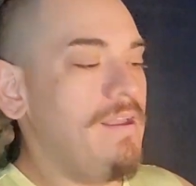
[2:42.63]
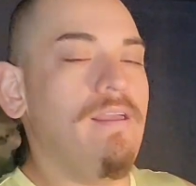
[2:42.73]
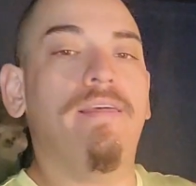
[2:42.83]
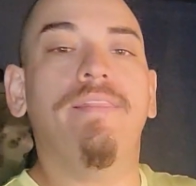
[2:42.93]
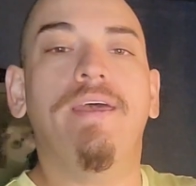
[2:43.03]

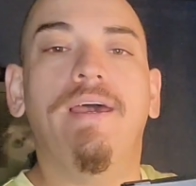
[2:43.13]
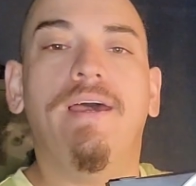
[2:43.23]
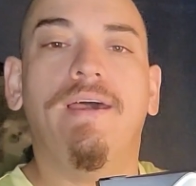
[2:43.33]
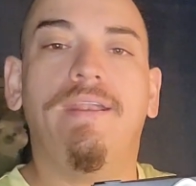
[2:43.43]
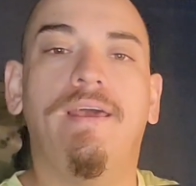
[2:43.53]
And
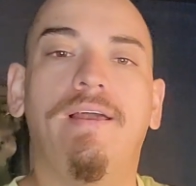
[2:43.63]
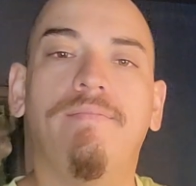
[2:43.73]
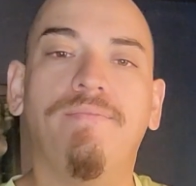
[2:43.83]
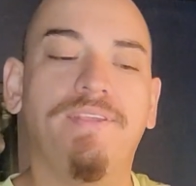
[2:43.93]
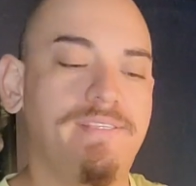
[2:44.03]
then
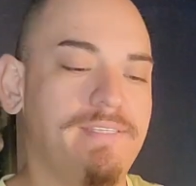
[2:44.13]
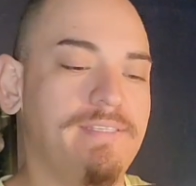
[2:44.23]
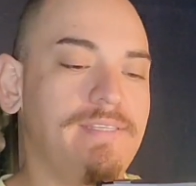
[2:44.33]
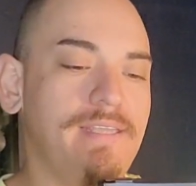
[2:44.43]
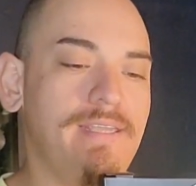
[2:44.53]
this
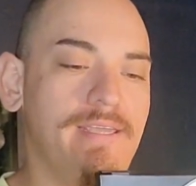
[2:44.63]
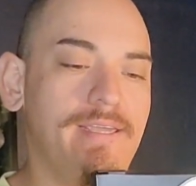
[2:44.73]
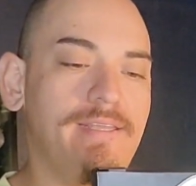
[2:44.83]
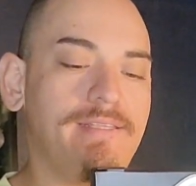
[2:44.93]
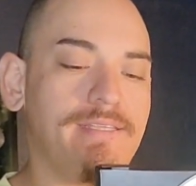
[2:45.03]
is
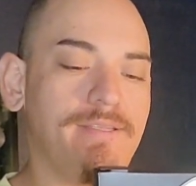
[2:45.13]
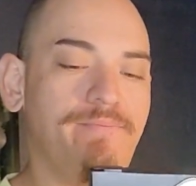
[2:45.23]
it.